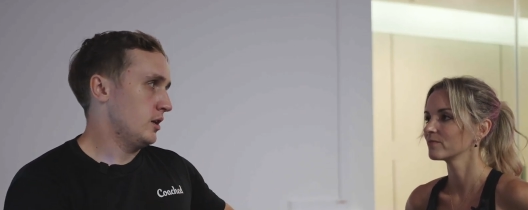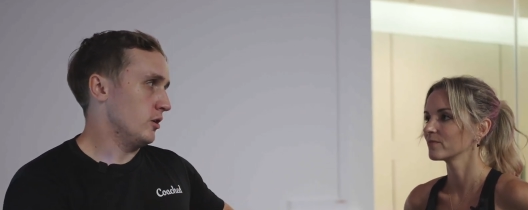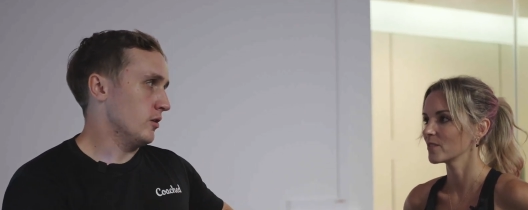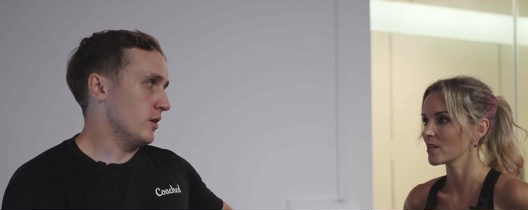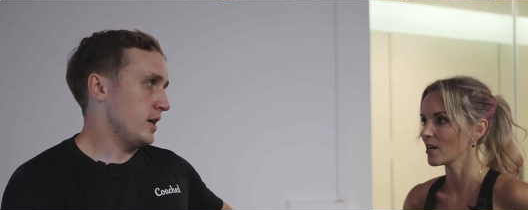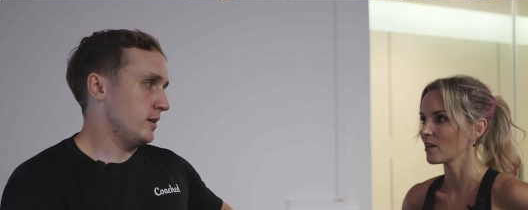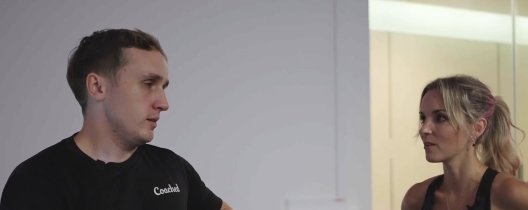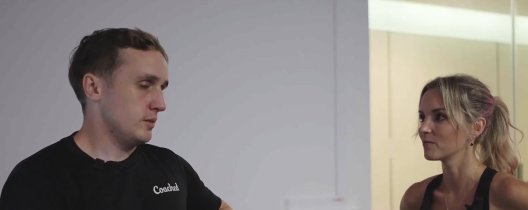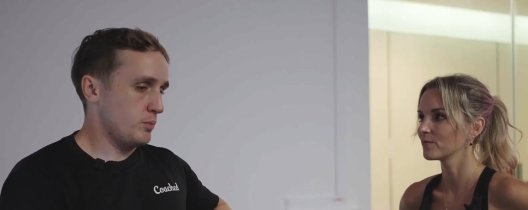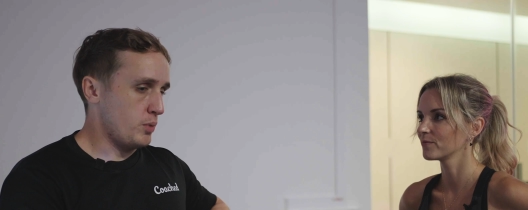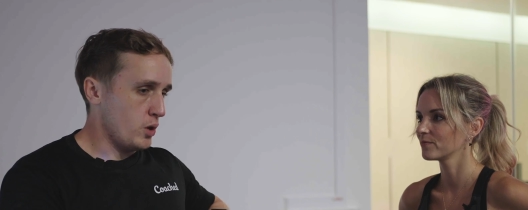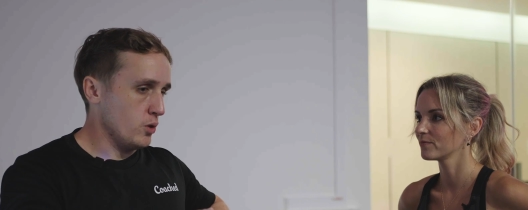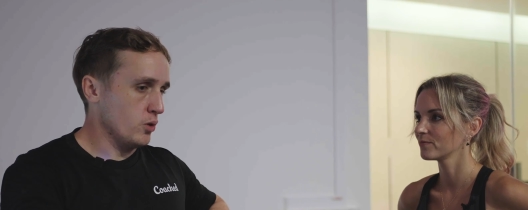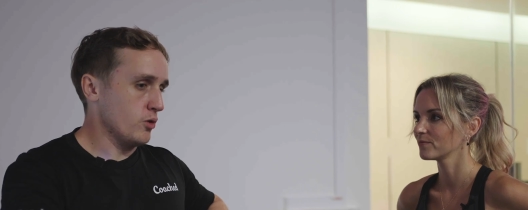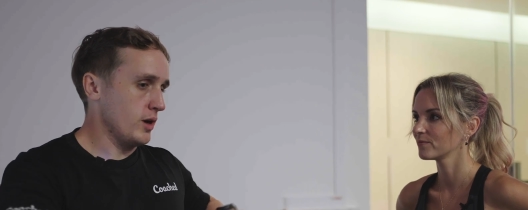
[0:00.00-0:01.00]
Speaker 1: All right,
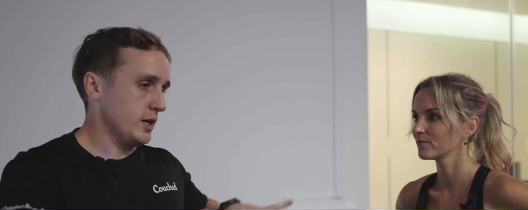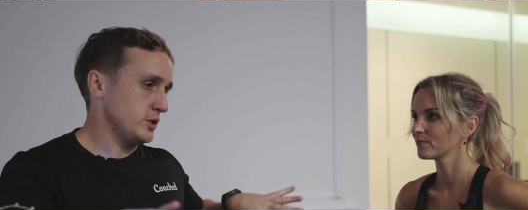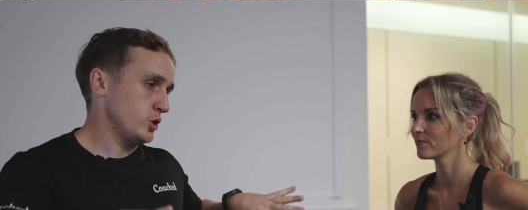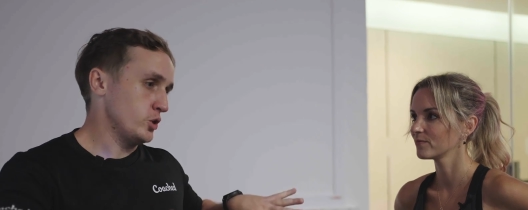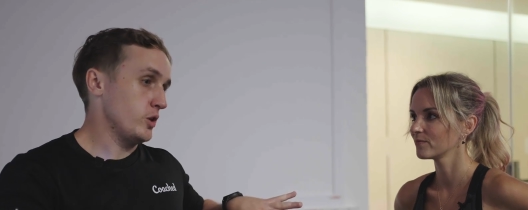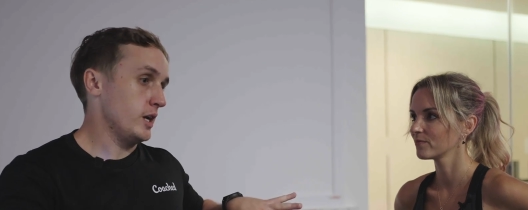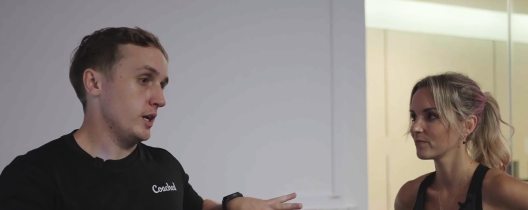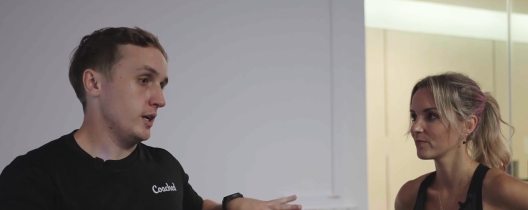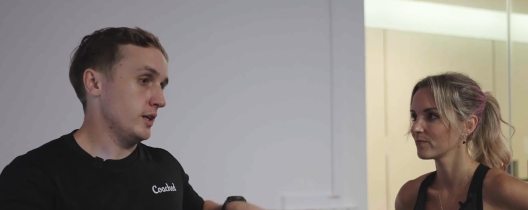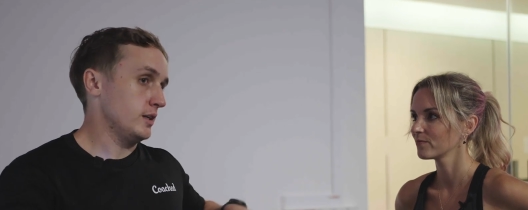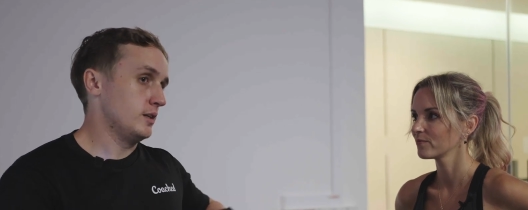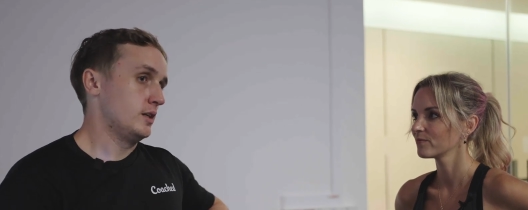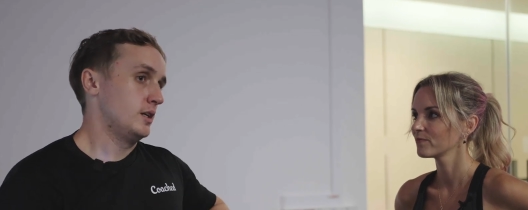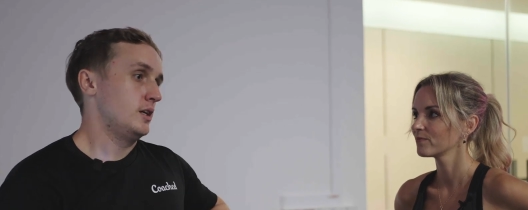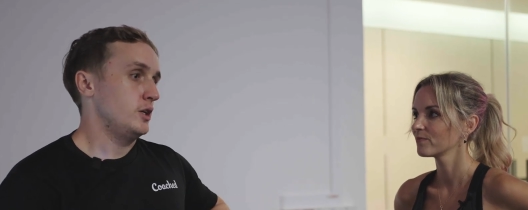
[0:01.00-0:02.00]
polarize your
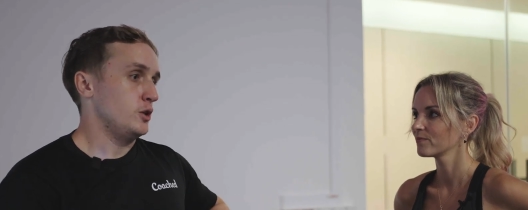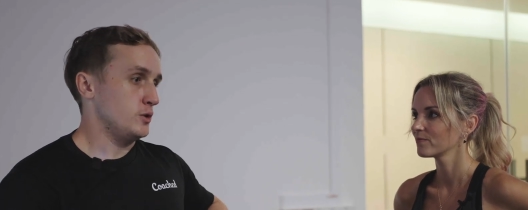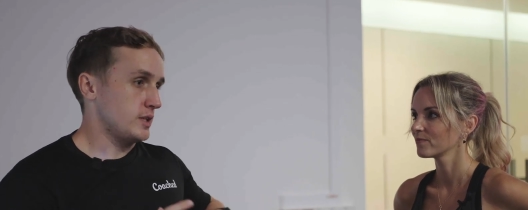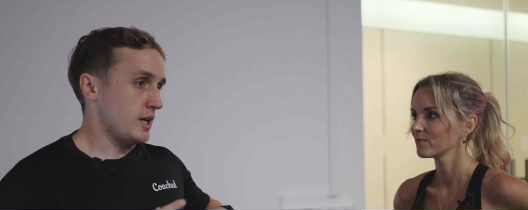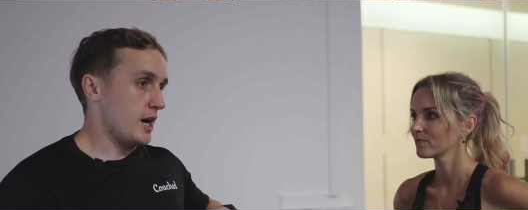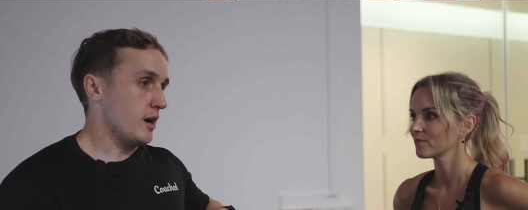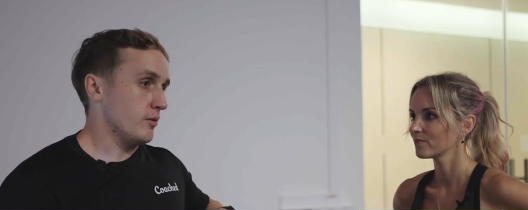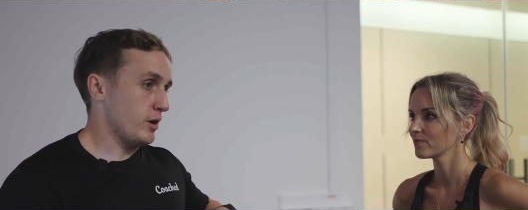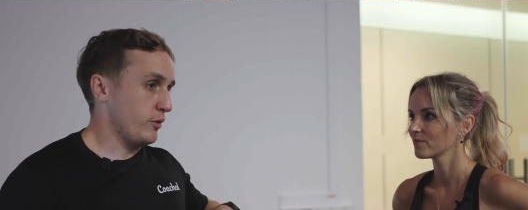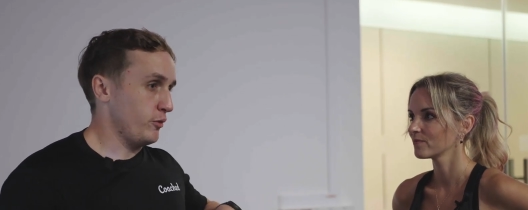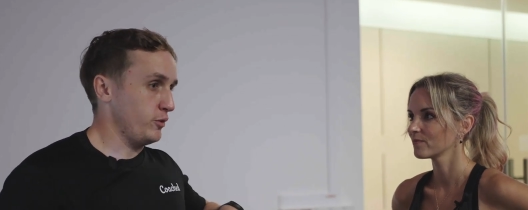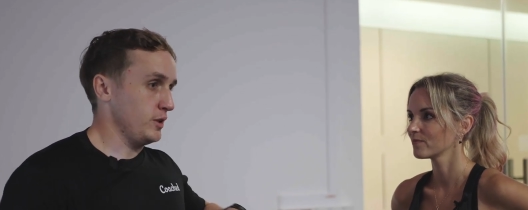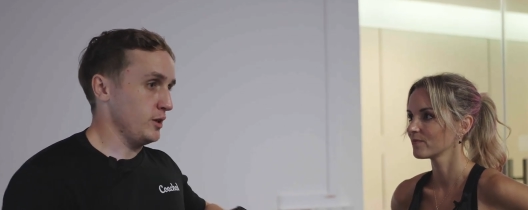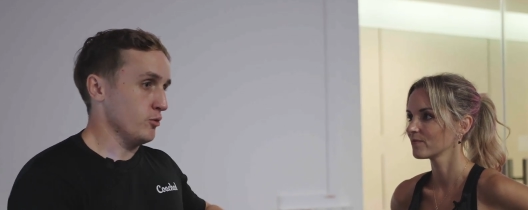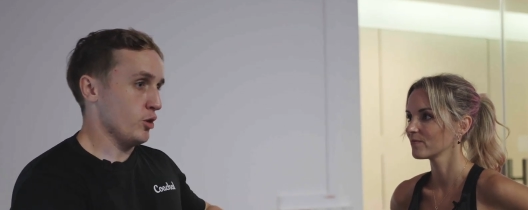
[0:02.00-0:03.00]
training. Use the heart rate
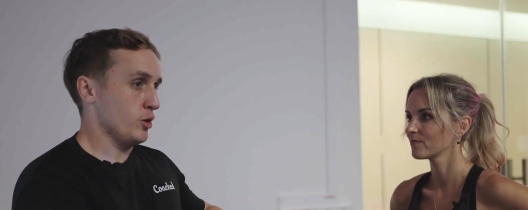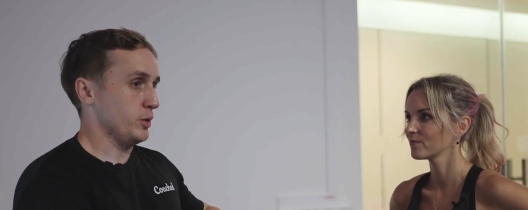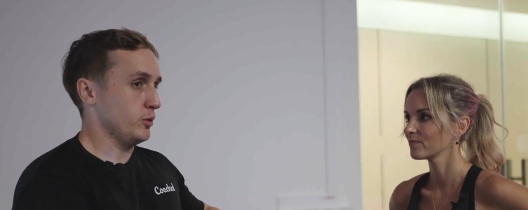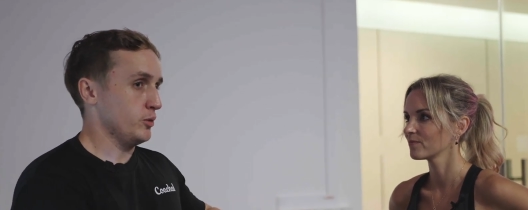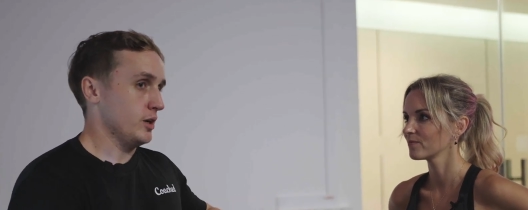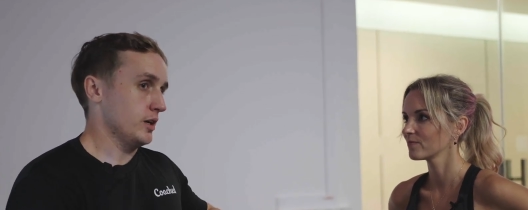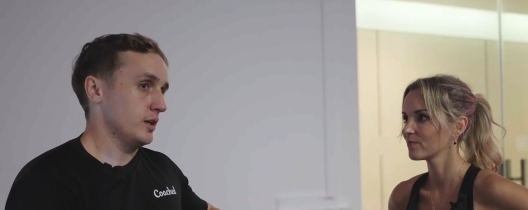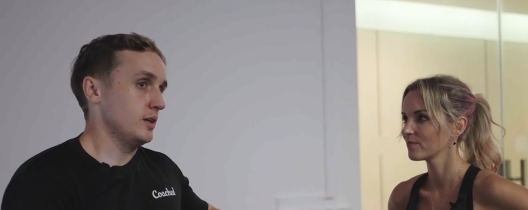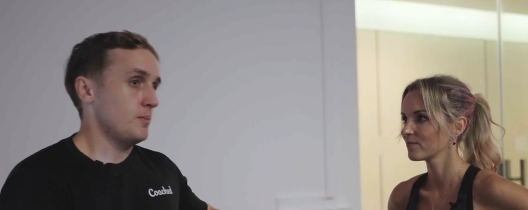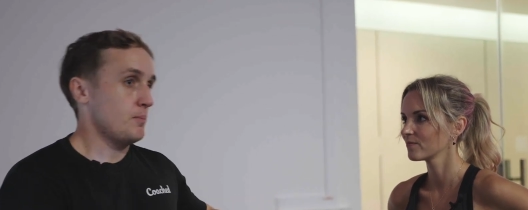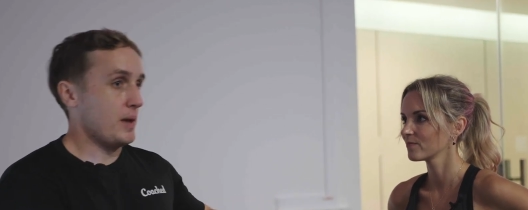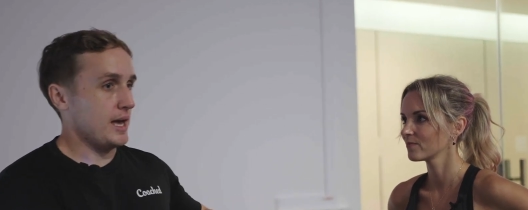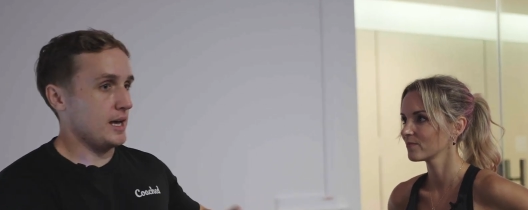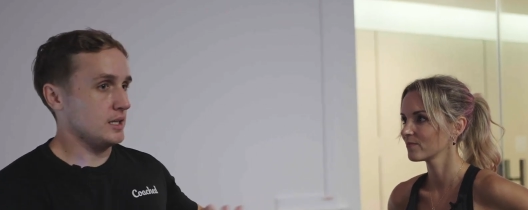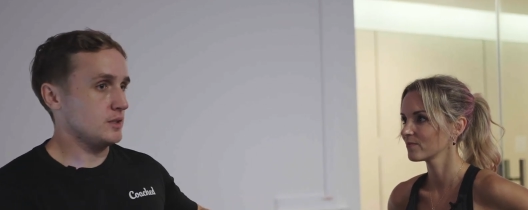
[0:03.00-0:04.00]
for the aerobic work,
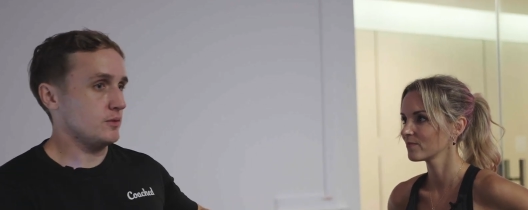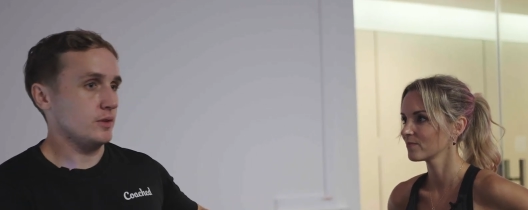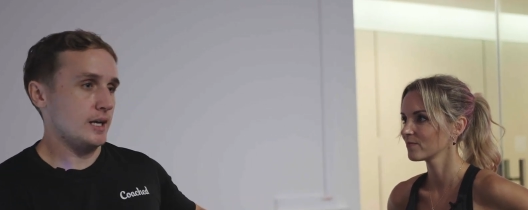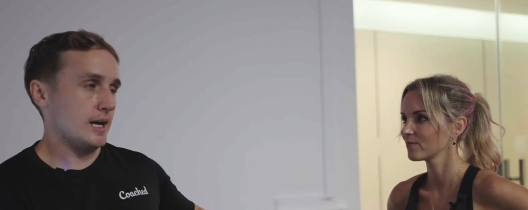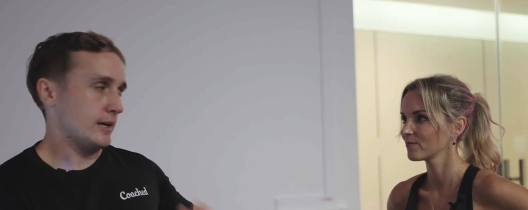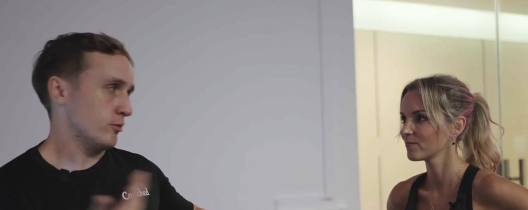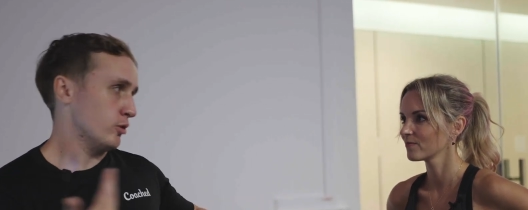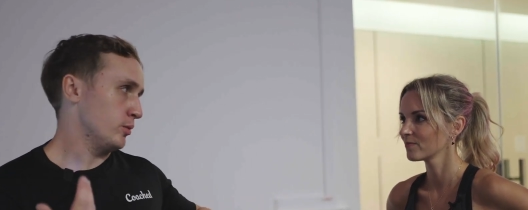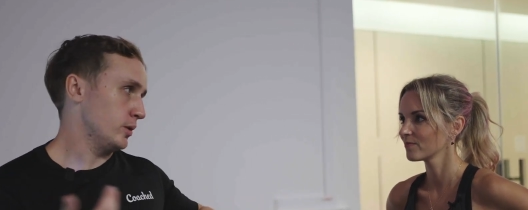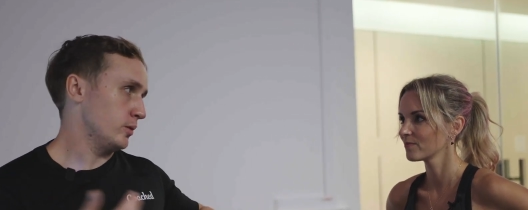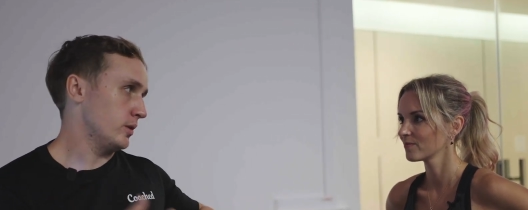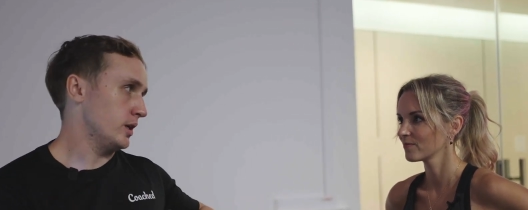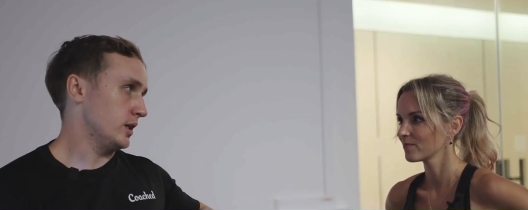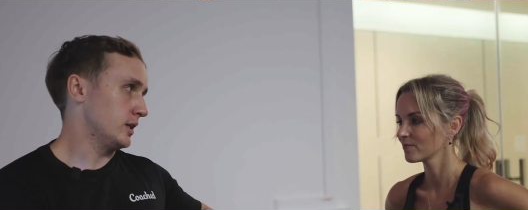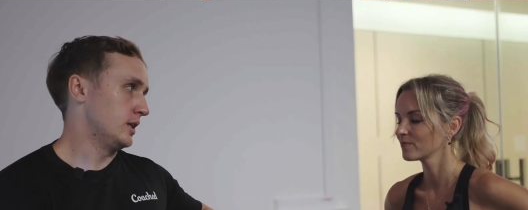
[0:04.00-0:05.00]
pace for the anaerobic
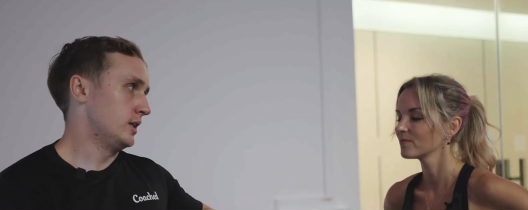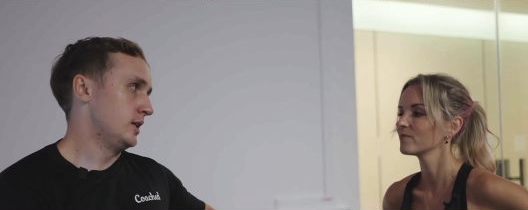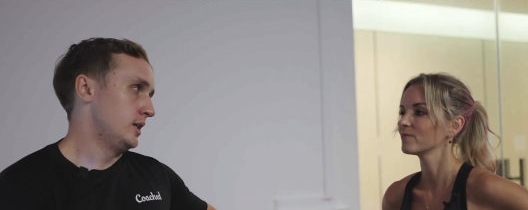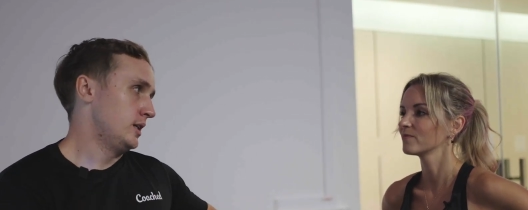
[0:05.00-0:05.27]
work,